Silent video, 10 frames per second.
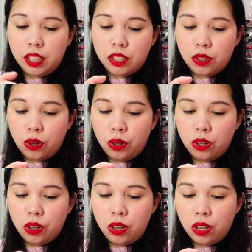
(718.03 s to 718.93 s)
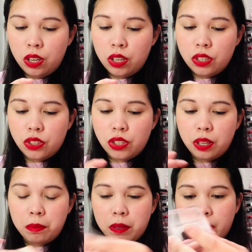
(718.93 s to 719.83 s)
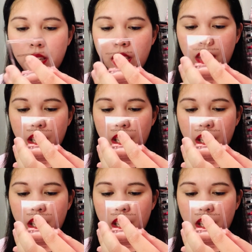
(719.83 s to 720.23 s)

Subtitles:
It's all shimmery.